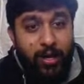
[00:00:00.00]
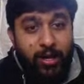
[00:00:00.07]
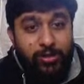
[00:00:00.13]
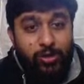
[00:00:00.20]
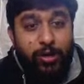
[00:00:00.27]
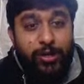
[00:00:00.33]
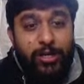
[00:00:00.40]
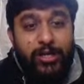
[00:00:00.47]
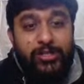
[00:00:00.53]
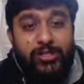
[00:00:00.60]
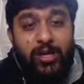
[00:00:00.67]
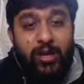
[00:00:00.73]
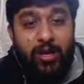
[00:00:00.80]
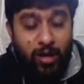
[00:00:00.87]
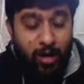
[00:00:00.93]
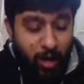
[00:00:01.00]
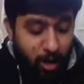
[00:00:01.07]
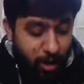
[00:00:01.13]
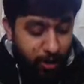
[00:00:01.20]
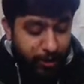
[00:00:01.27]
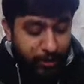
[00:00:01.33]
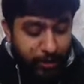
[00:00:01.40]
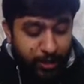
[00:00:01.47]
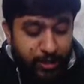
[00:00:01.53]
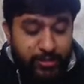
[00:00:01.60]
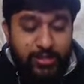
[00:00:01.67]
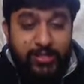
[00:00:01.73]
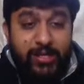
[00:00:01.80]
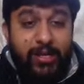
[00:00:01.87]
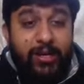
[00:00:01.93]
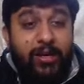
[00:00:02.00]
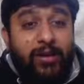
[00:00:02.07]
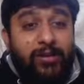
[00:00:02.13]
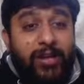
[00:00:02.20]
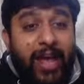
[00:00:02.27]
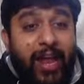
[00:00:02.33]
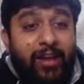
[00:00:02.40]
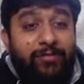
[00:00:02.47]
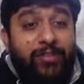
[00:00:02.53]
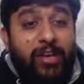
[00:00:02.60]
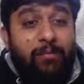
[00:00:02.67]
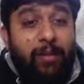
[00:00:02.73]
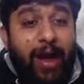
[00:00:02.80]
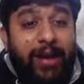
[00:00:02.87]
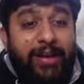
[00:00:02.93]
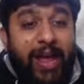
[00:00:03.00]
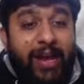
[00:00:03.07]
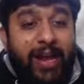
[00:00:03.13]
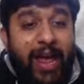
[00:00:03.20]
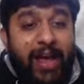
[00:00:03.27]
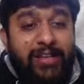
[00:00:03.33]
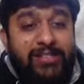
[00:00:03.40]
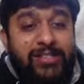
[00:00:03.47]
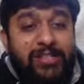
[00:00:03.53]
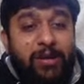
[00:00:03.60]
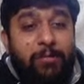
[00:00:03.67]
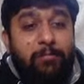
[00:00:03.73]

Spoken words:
So it is del v by del x